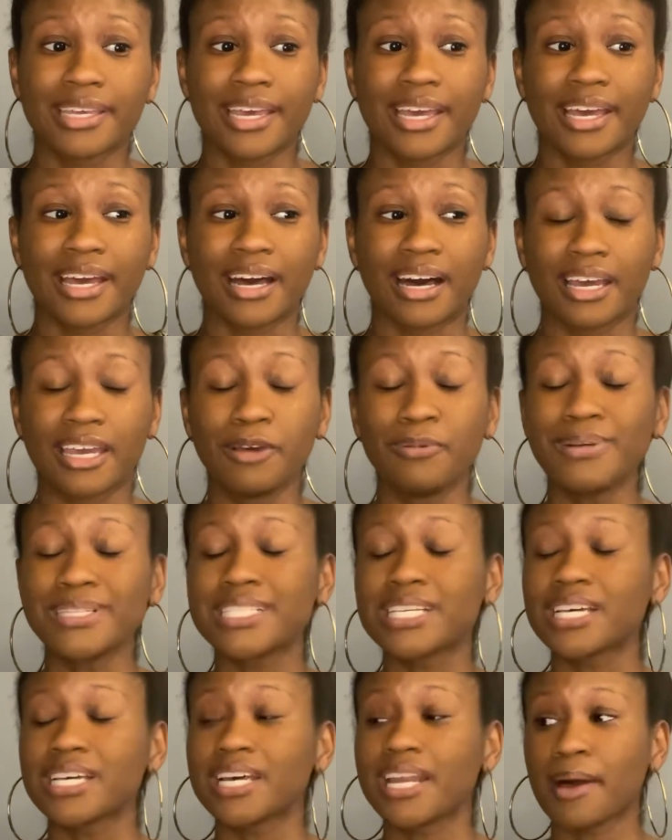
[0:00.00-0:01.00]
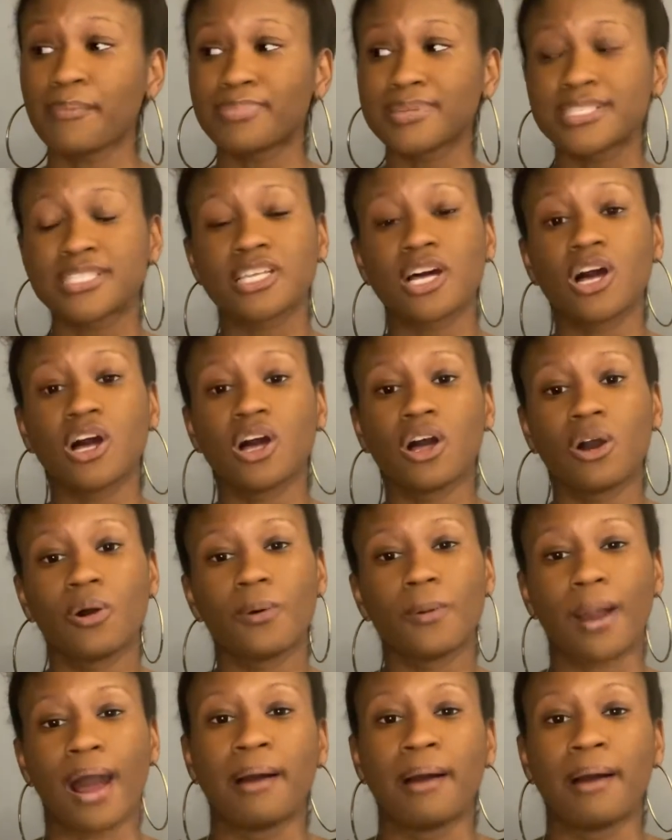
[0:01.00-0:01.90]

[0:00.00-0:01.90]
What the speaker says: yeah, it was a good episode.